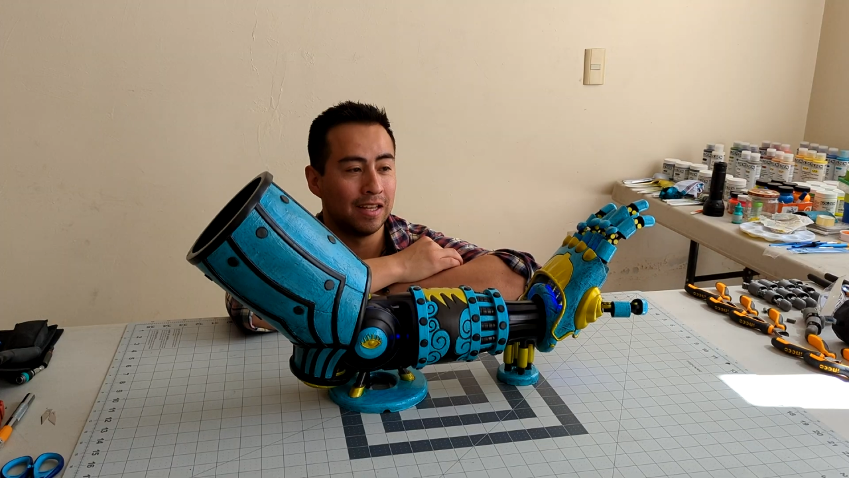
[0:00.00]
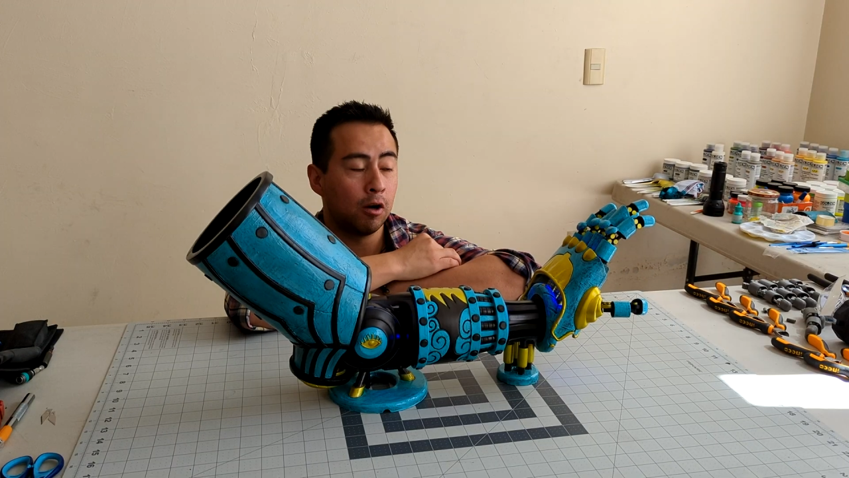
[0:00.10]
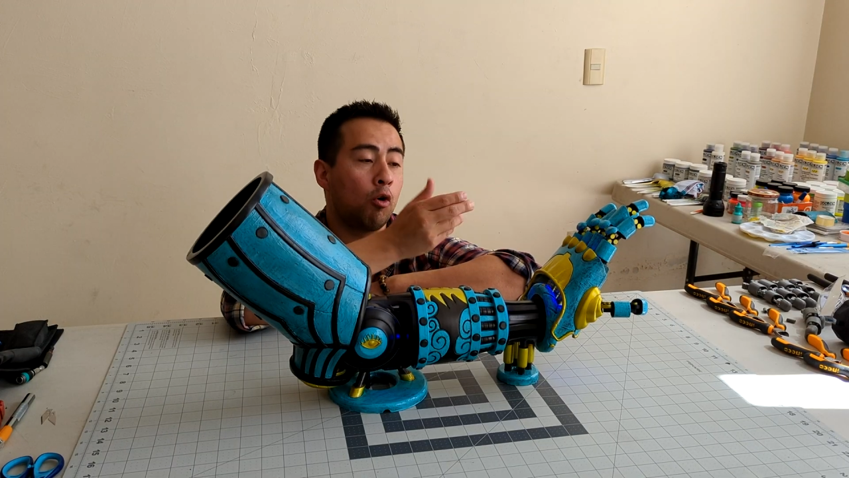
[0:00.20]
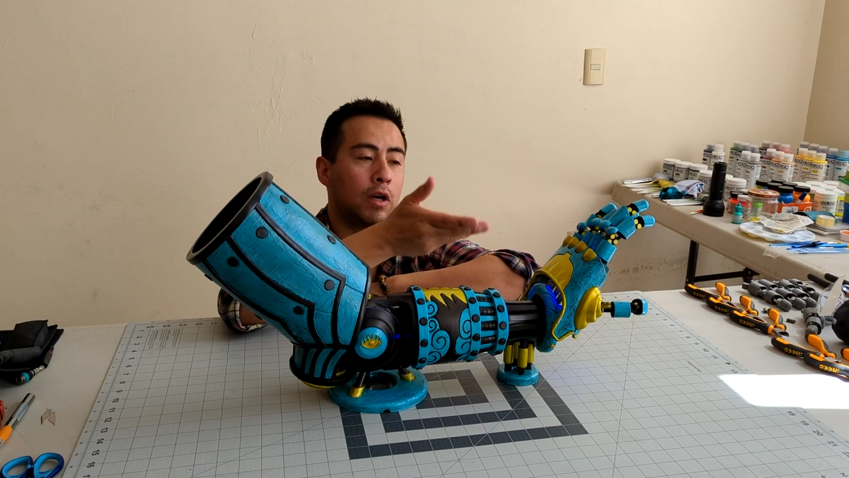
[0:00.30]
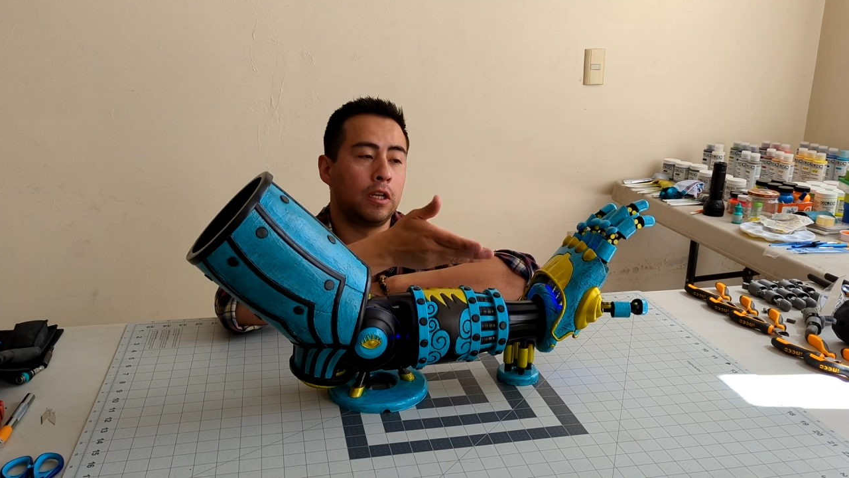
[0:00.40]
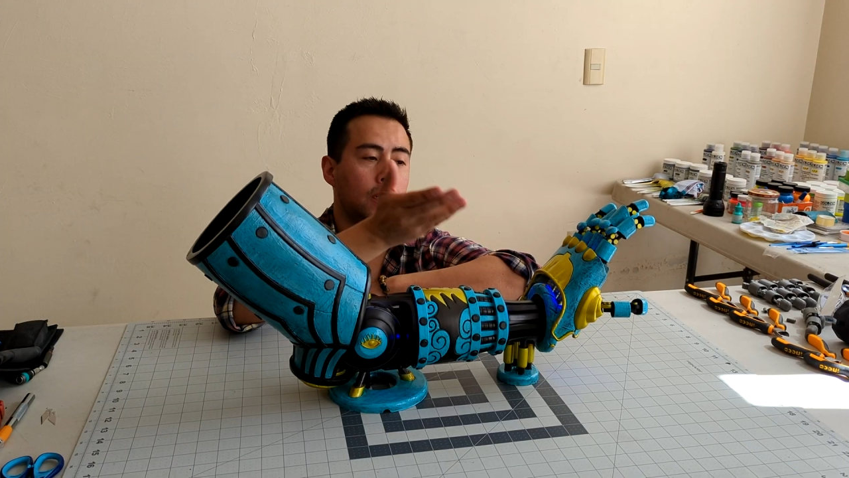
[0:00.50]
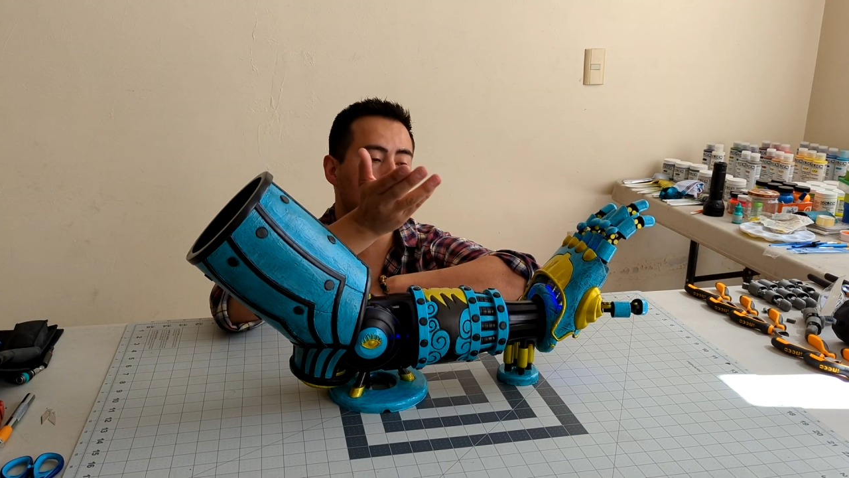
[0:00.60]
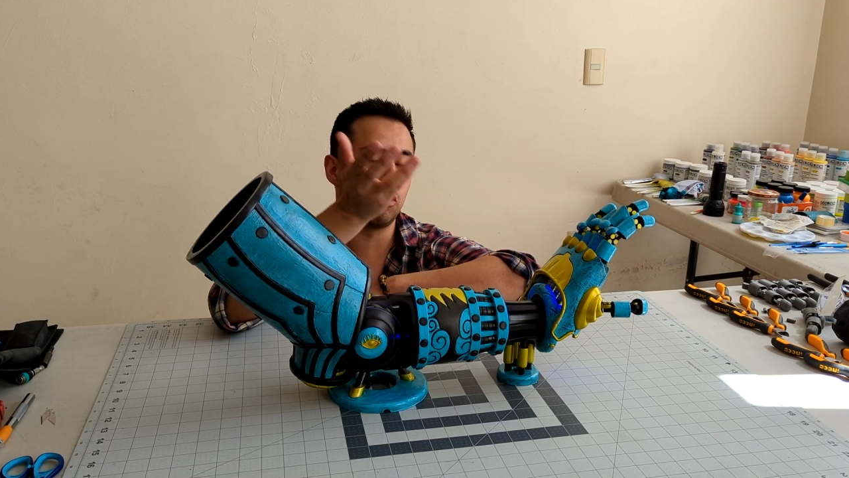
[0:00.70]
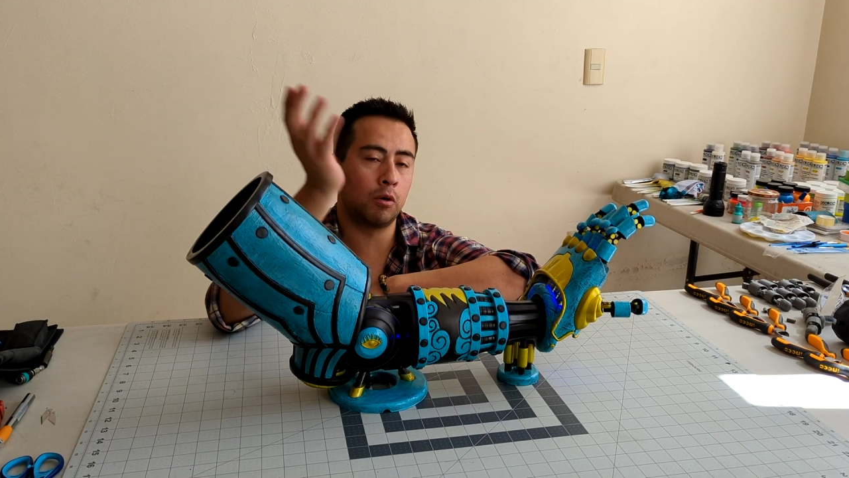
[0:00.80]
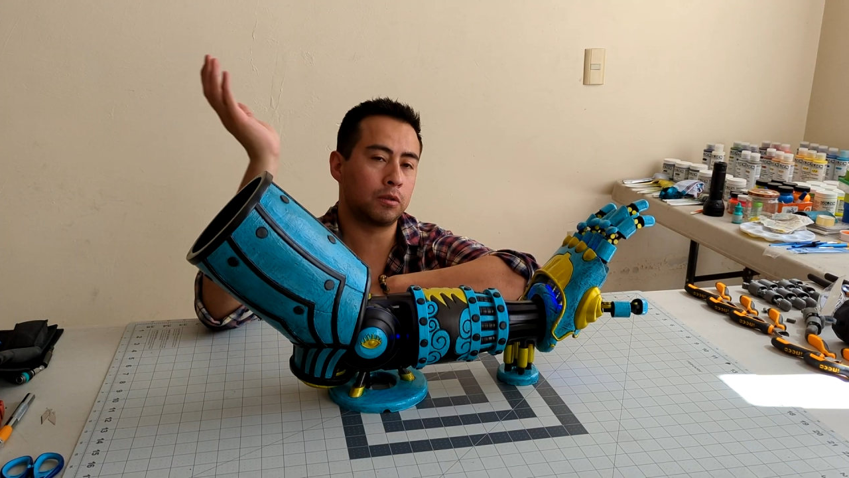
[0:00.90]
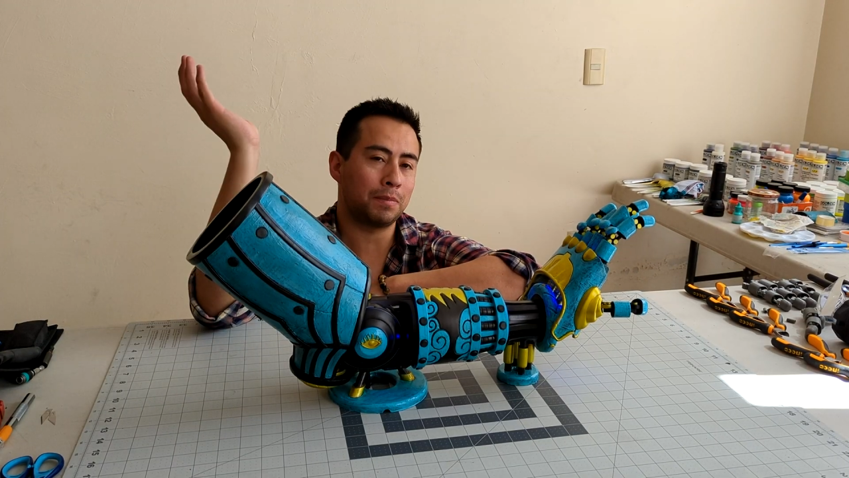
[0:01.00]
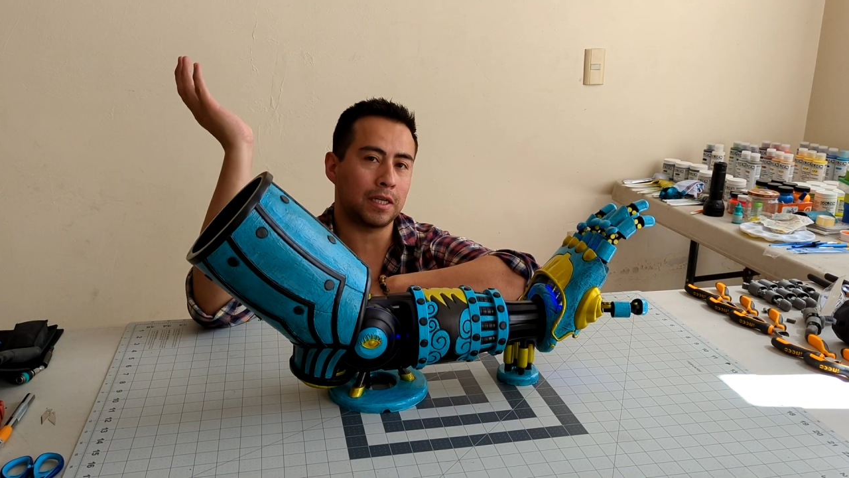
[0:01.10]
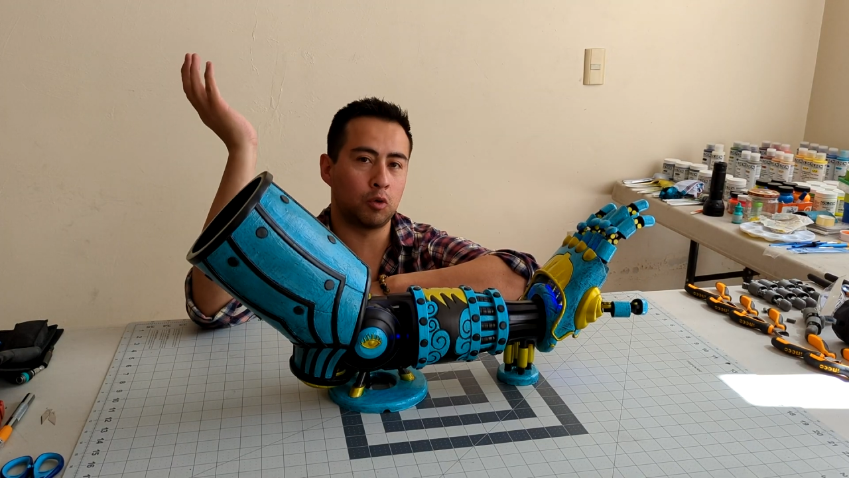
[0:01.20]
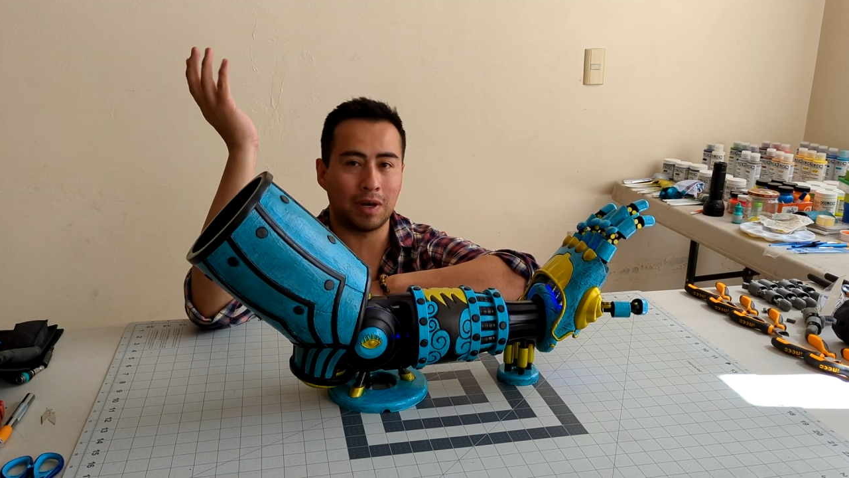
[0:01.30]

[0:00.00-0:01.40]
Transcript: Oh, and it goes back to